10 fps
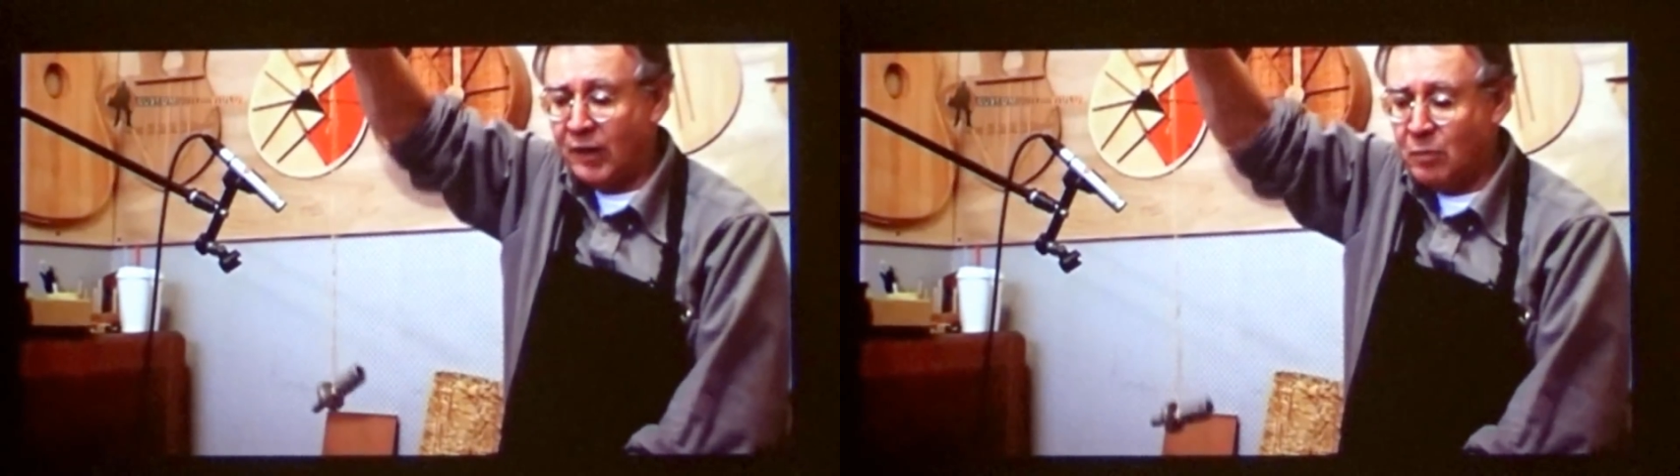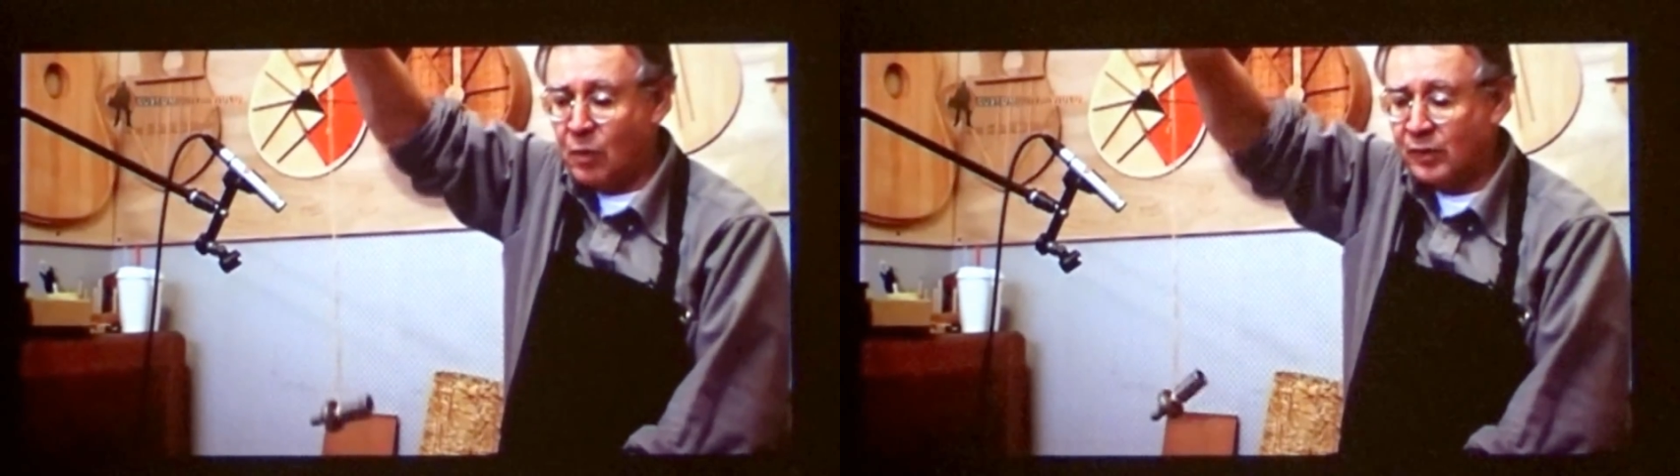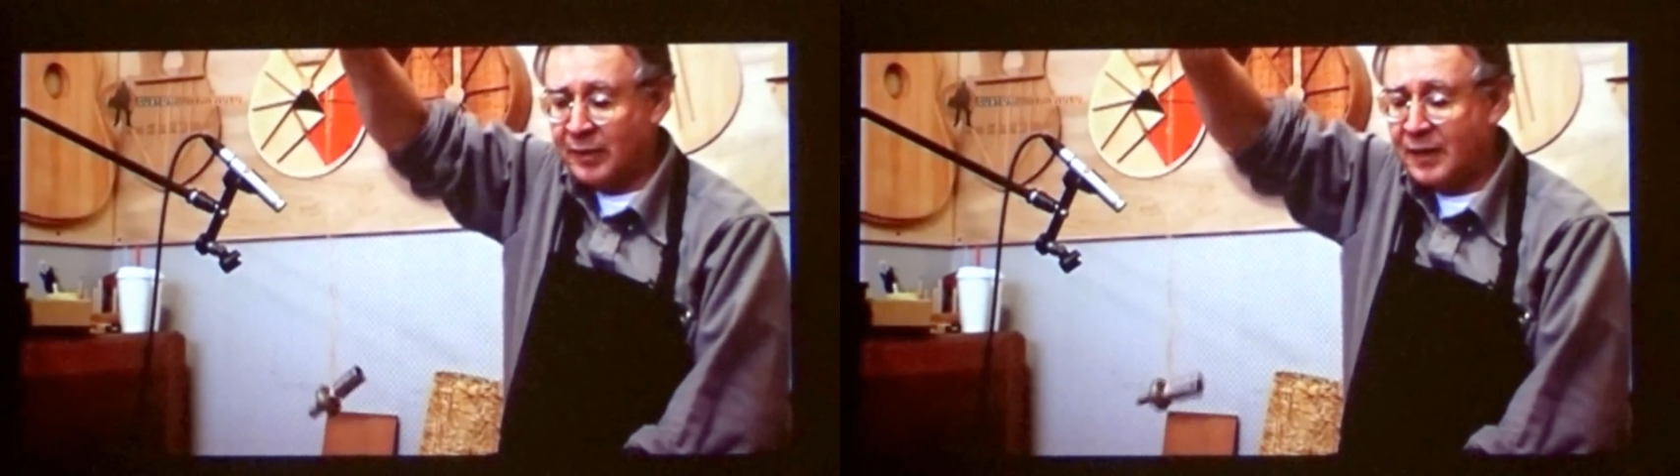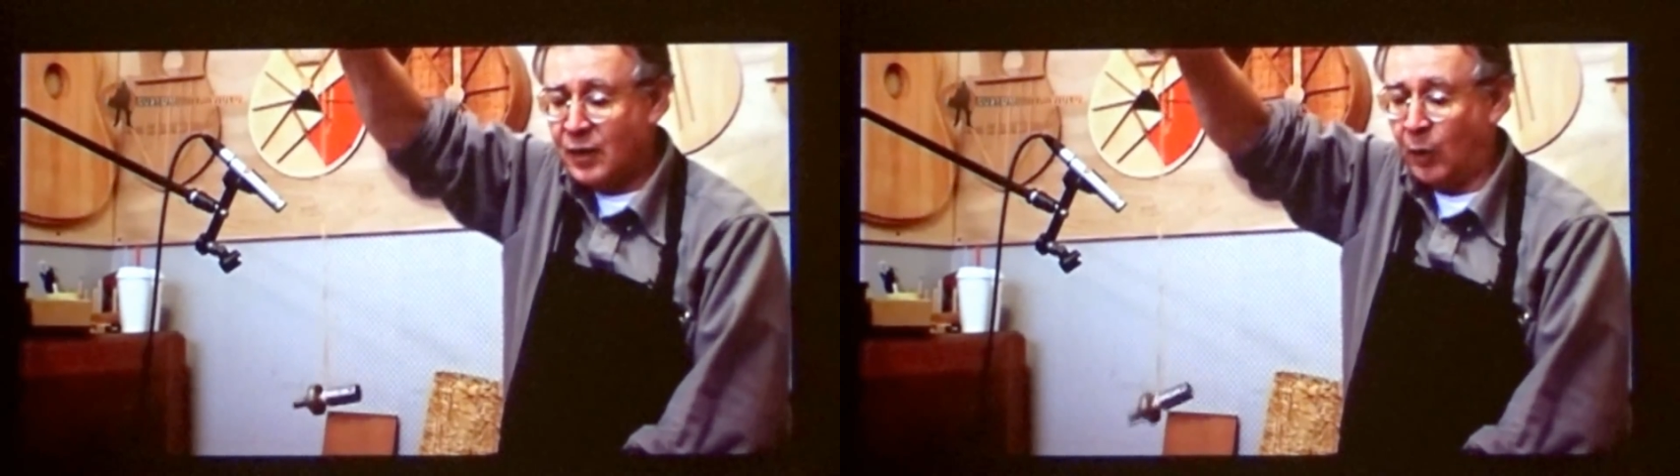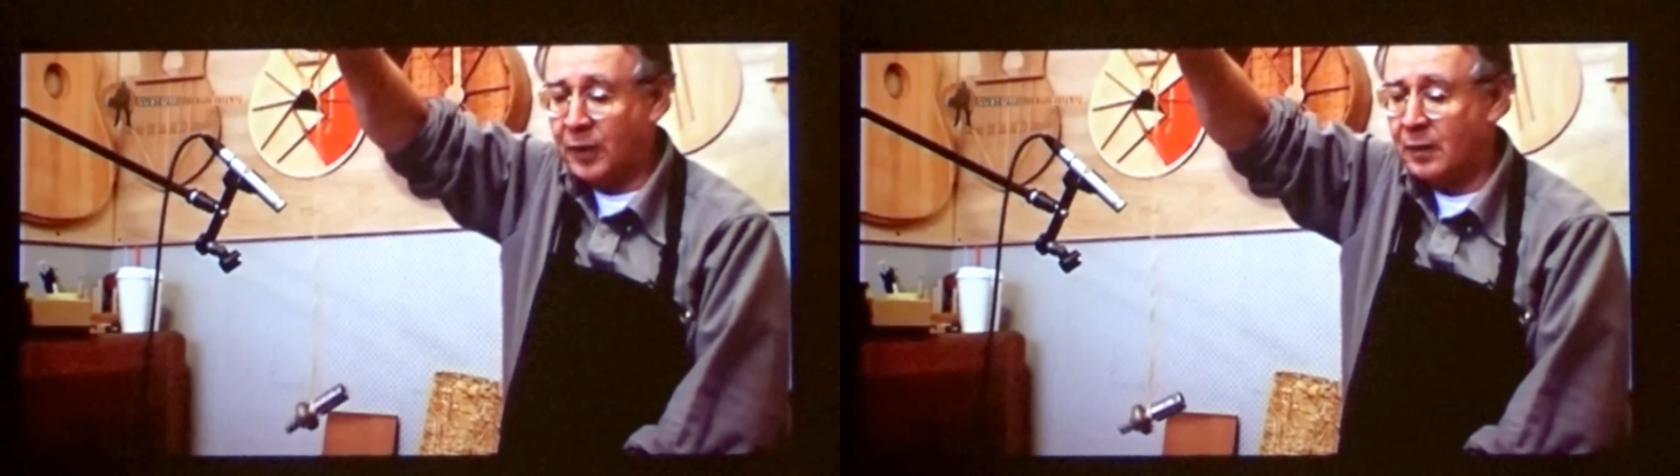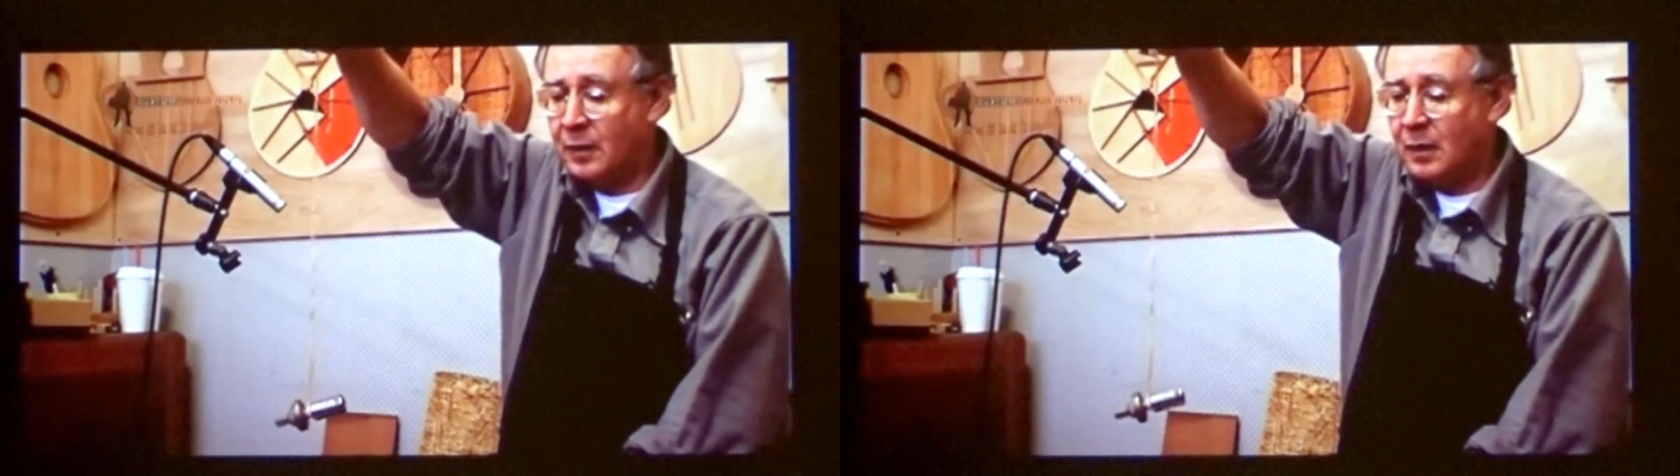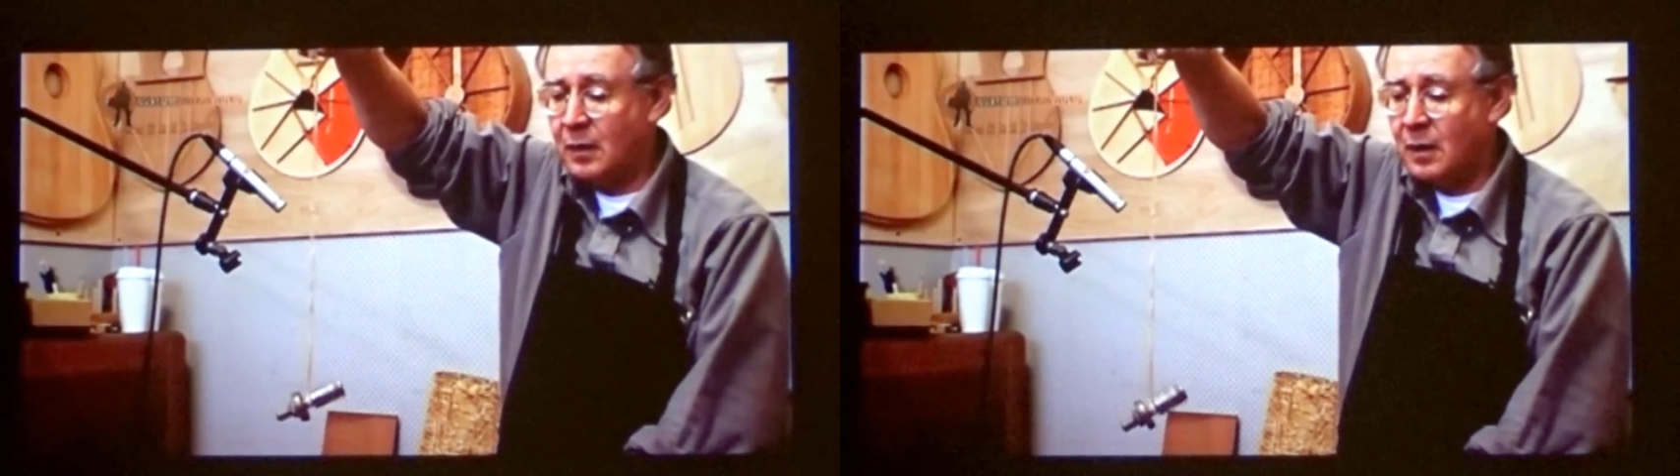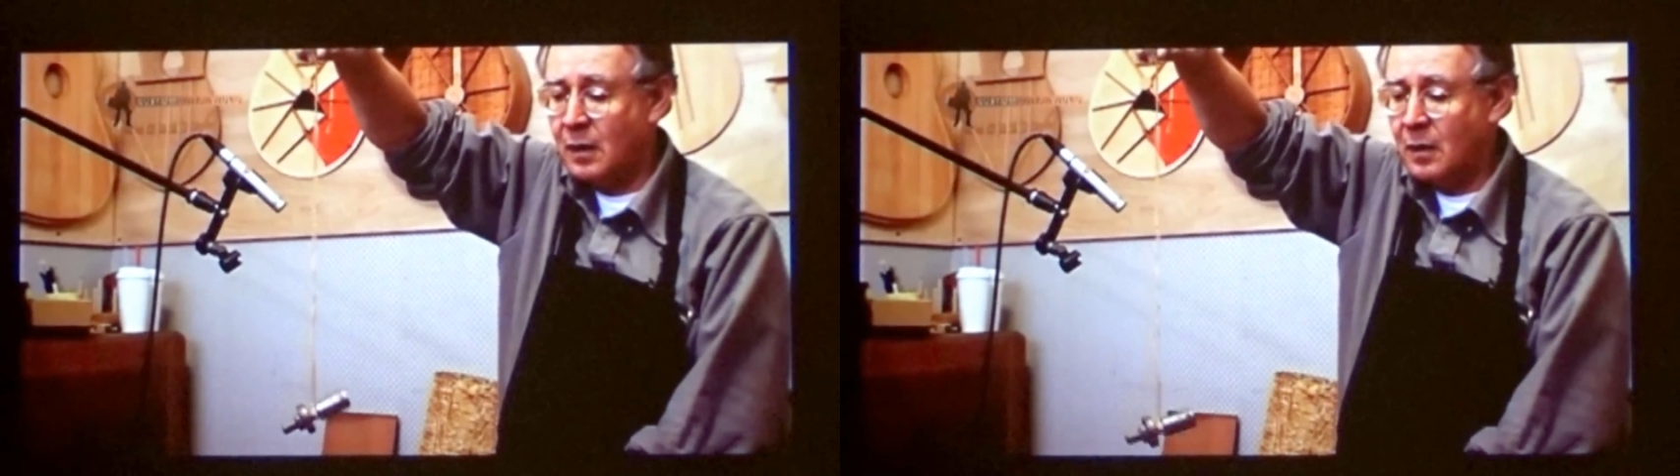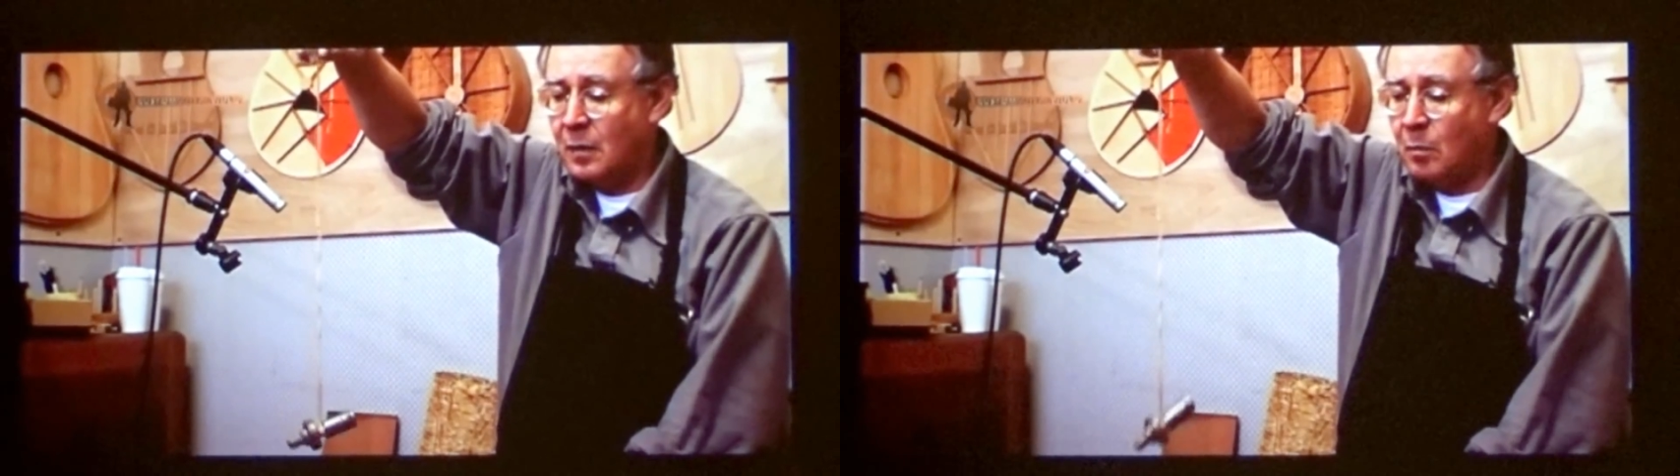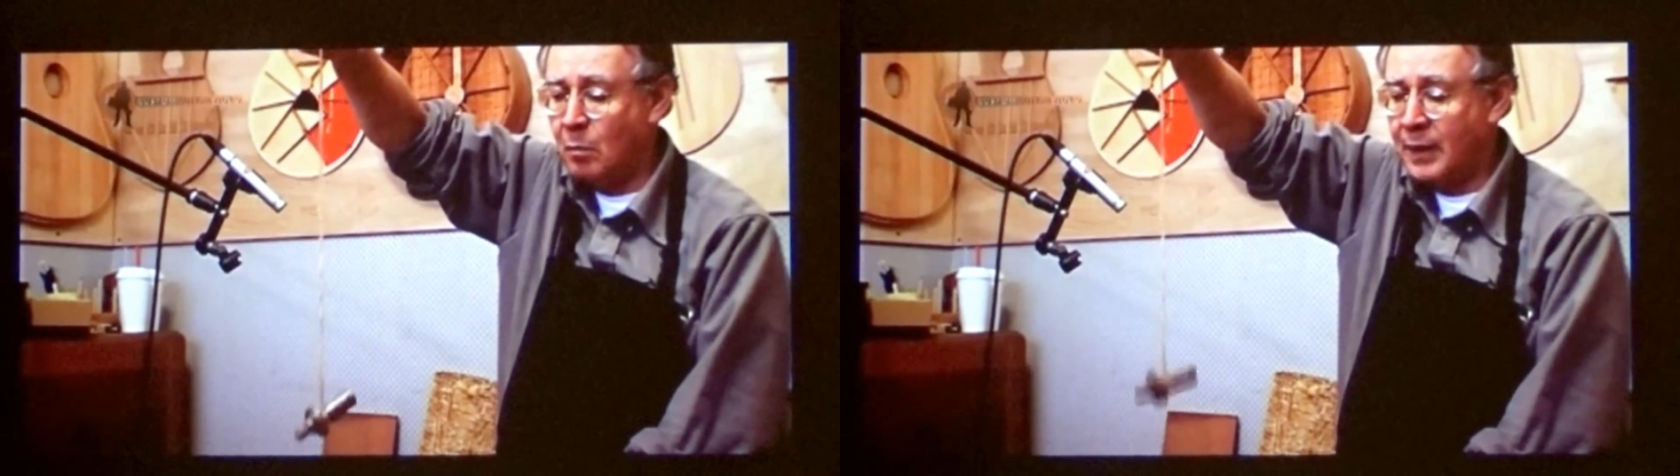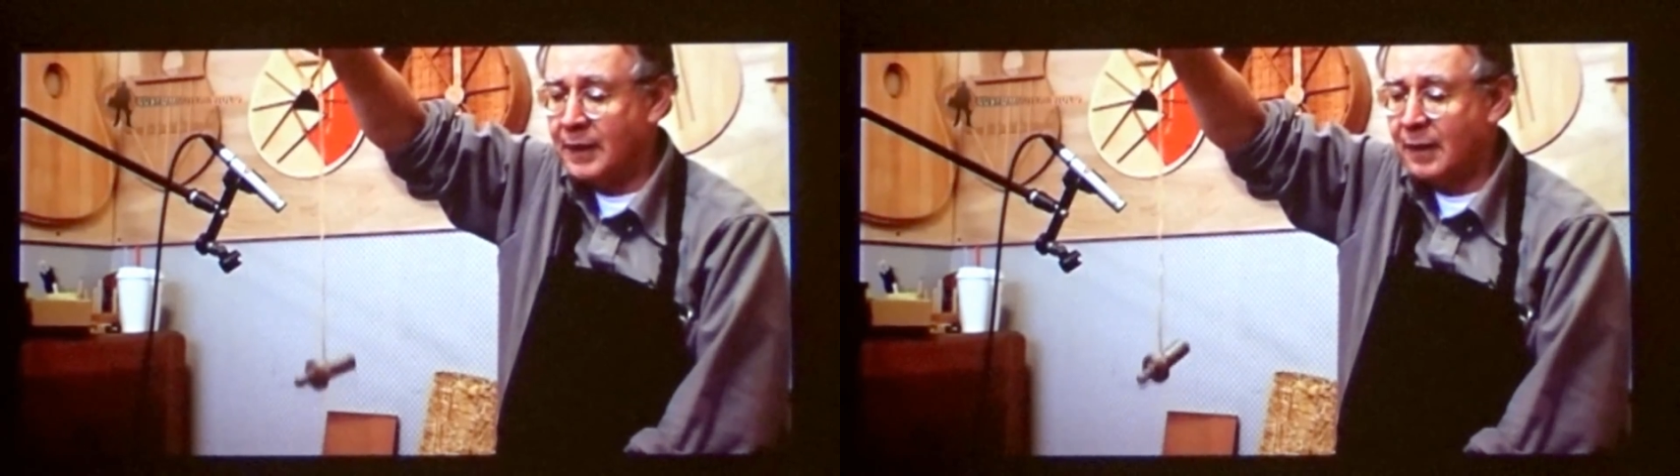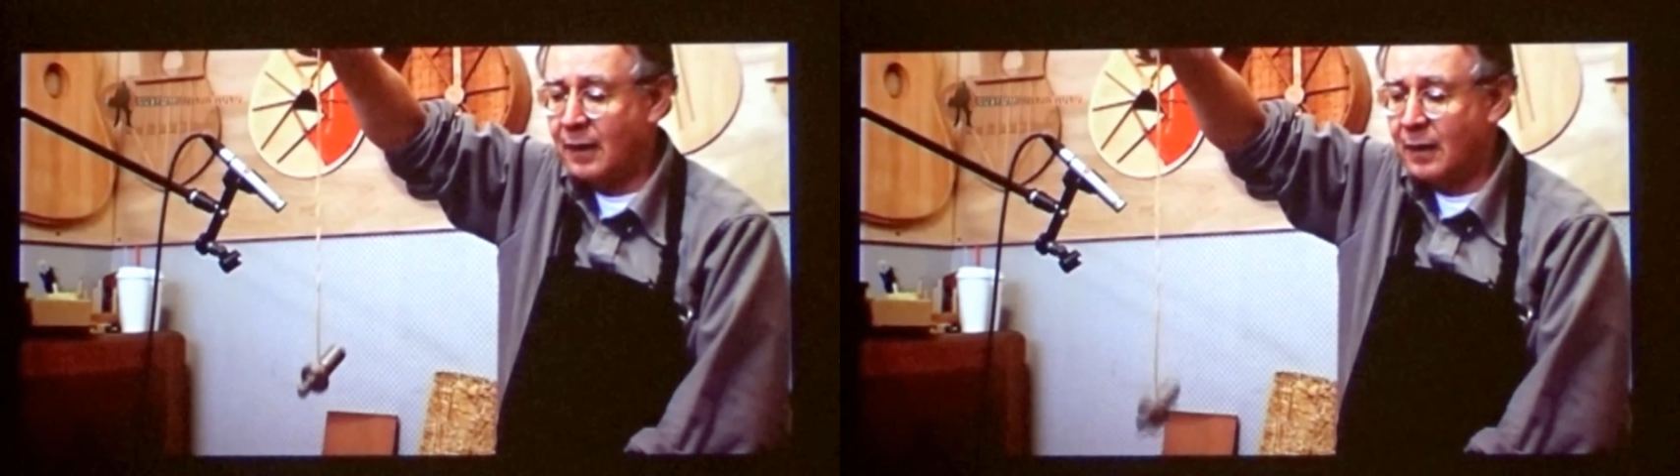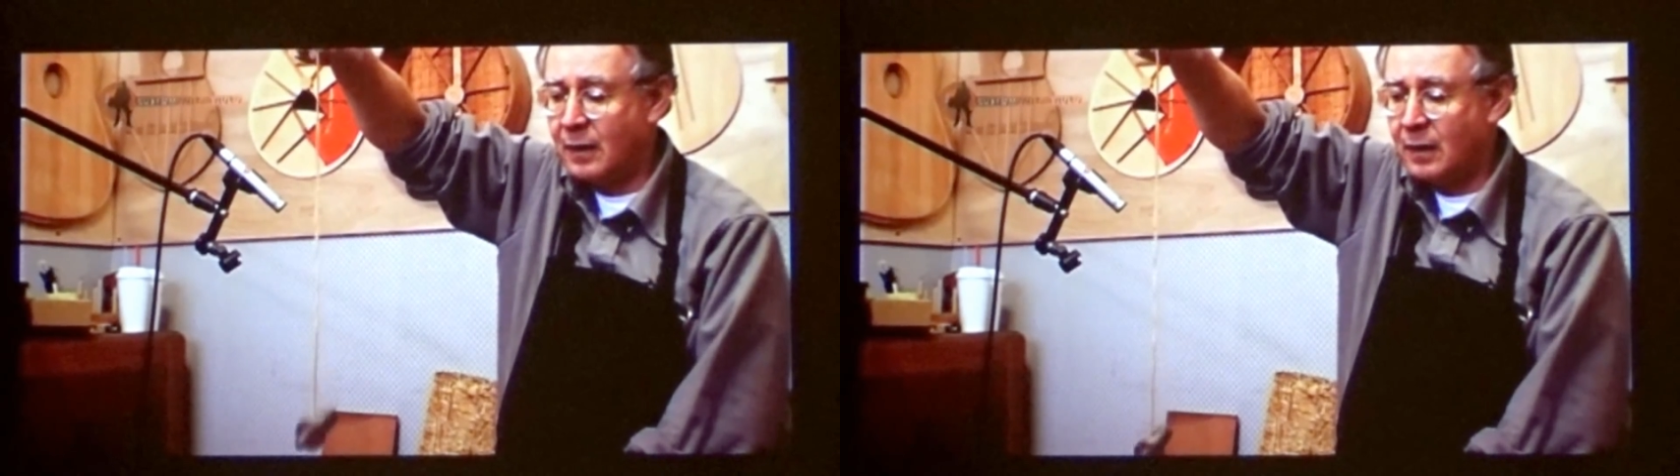it's mostly inert but